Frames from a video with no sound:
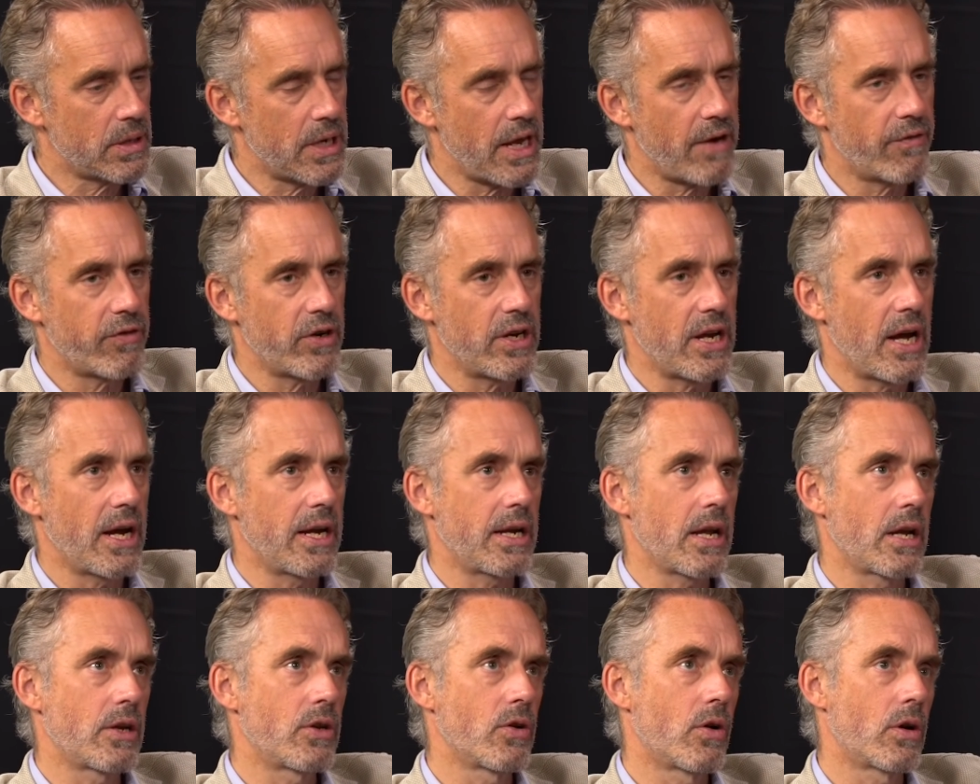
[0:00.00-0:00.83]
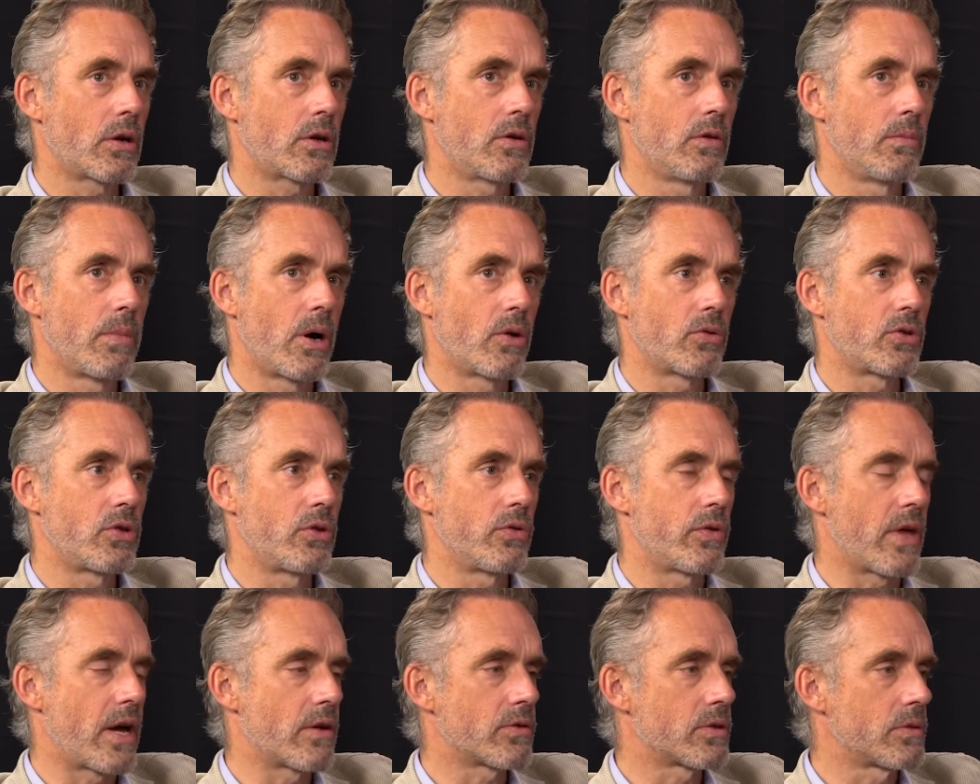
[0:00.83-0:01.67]
every night I talk to about
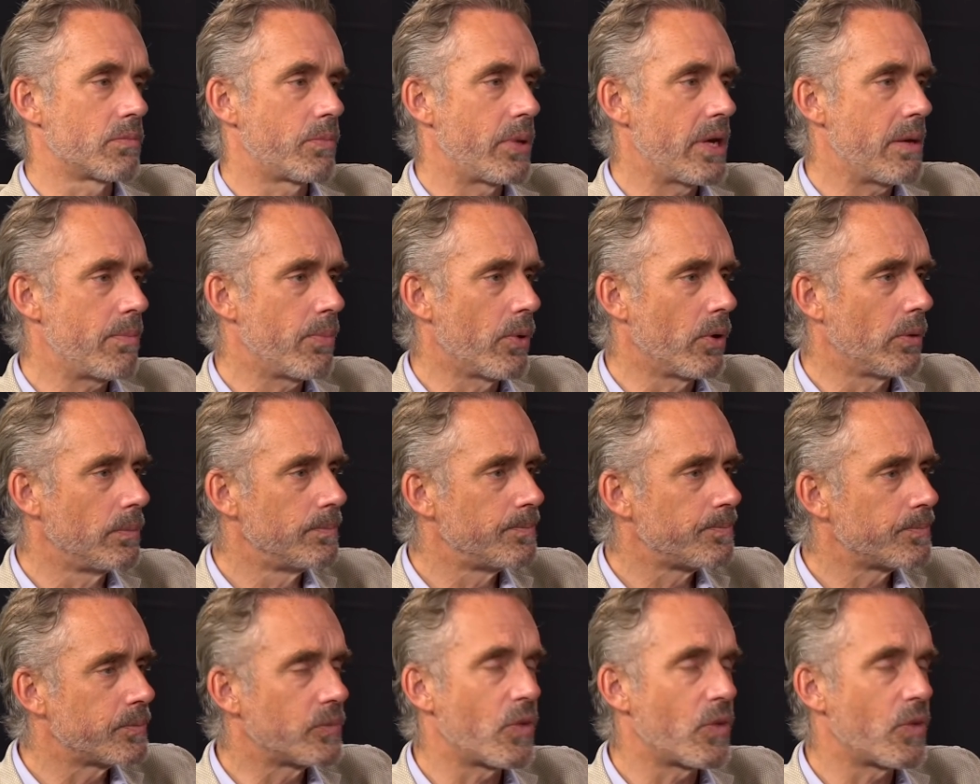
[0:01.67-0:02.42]
2,000 people.